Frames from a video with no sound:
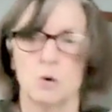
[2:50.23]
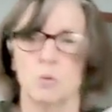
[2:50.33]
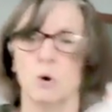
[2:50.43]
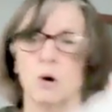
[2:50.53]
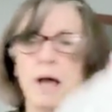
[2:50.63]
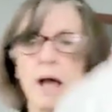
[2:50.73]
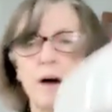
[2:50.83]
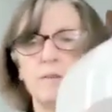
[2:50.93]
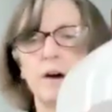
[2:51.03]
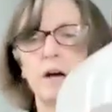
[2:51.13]
will
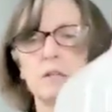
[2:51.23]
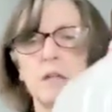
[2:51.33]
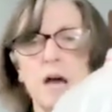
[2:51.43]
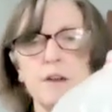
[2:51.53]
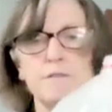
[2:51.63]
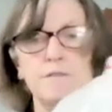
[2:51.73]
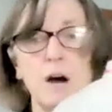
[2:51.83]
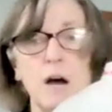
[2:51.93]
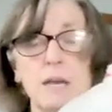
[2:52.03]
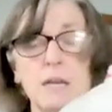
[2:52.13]
have a lot of
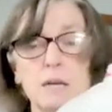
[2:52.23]
fun